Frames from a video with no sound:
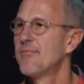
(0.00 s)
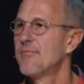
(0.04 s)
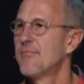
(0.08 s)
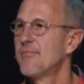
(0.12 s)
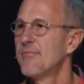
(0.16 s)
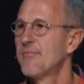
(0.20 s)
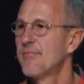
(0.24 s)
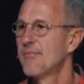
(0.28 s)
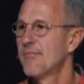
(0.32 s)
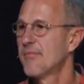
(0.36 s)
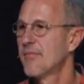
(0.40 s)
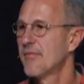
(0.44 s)

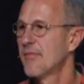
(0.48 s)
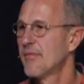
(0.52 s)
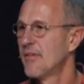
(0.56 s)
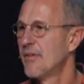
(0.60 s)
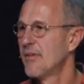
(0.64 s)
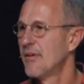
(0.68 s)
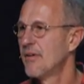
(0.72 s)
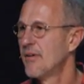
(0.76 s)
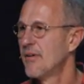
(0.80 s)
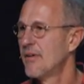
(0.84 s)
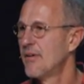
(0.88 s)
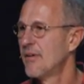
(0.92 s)

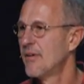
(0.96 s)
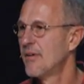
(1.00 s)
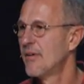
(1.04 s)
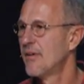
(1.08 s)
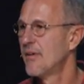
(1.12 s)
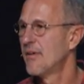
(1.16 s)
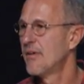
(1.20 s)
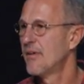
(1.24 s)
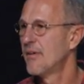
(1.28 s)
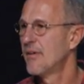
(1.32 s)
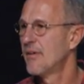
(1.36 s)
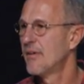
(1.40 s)

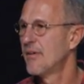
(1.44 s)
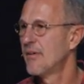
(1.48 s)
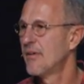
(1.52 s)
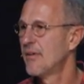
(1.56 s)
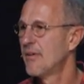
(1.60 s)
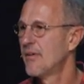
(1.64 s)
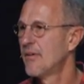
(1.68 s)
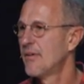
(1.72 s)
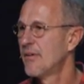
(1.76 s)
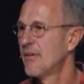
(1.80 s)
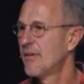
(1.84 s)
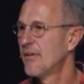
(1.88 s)

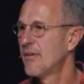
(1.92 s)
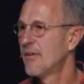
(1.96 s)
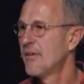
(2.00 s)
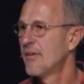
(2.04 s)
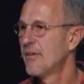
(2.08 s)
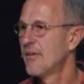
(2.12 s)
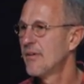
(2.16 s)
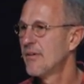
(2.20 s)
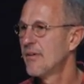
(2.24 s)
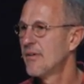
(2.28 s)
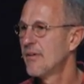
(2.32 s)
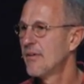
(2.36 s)

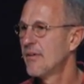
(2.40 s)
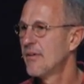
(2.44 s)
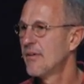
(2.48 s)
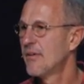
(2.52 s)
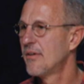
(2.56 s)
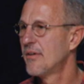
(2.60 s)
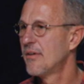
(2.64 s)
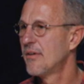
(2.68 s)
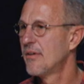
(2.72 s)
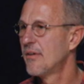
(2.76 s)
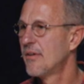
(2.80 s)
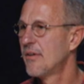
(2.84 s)

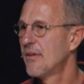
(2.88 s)
No one is speaking in this clip.